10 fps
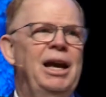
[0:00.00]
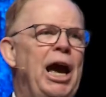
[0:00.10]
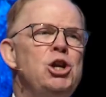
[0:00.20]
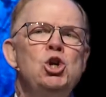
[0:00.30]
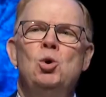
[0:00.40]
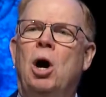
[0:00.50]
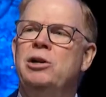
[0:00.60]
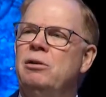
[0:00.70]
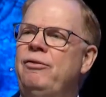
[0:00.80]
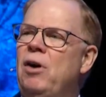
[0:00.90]
And you are
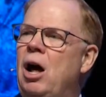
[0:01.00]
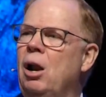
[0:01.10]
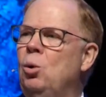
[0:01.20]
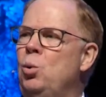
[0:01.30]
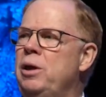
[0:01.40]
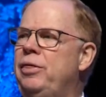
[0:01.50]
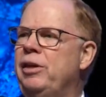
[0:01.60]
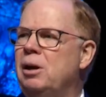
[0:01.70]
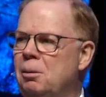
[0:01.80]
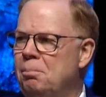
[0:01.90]
to follow with
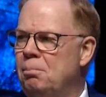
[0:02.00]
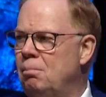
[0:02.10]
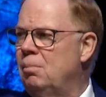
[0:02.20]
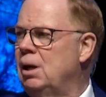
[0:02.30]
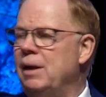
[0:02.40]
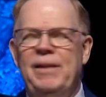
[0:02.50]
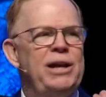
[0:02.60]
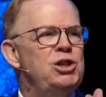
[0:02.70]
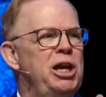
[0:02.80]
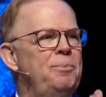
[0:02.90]
them.
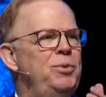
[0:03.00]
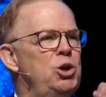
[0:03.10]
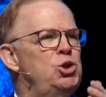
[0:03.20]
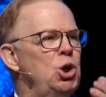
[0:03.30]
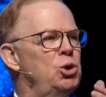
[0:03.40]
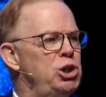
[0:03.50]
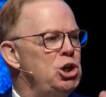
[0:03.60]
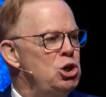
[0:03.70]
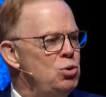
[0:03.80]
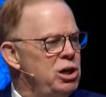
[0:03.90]
That's kept this church
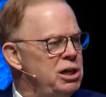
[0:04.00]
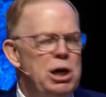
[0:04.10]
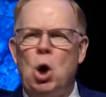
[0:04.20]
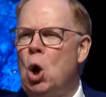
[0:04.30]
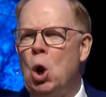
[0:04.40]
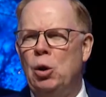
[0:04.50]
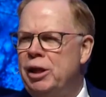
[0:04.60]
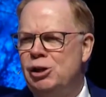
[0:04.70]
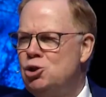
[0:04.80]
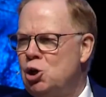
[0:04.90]
in unity all
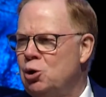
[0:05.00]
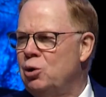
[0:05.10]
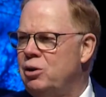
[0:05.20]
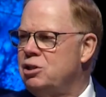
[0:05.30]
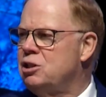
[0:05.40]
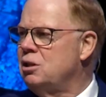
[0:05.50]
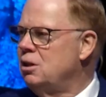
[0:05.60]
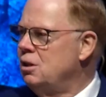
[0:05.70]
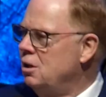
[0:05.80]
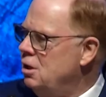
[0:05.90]
these years.
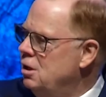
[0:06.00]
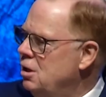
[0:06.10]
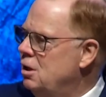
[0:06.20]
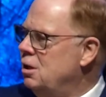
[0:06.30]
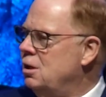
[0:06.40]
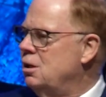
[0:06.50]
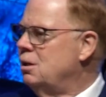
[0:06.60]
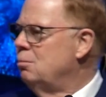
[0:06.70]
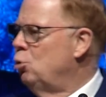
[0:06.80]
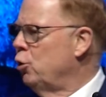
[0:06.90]

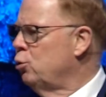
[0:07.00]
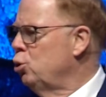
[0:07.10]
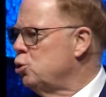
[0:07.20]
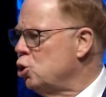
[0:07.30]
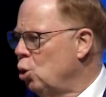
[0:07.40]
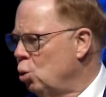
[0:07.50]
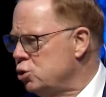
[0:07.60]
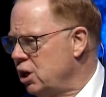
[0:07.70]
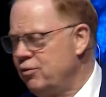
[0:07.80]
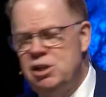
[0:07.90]
Brother Russo,
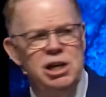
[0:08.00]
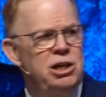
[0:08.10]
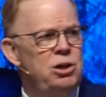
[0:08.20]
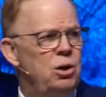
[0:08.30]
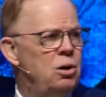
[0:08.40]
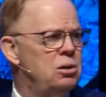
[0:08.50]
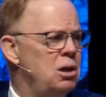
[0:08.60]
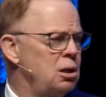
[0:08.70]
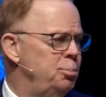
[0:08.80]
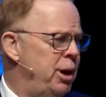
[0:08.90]
17 years.
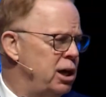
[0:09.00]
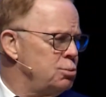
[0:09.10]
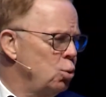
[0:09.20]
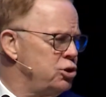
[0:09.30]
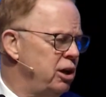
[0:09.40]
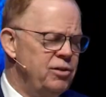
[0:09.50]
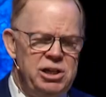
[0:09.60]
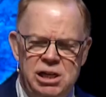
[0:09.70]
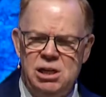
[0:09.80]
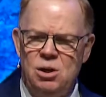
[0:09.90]
Dr. Passmore,
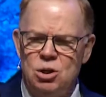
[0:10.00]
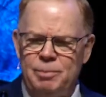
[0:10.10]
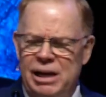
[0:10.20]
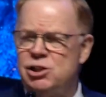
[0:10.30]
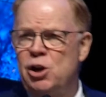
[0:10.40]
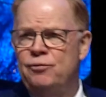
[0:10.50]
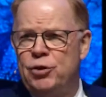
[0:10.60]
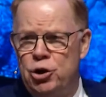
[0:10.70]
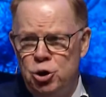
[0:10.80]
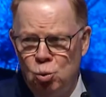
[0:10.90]
17 years. Myself,
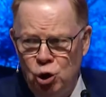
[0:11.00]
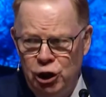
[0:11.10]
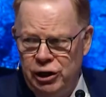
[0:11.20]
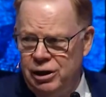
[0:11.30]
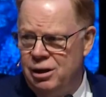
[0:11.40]
31.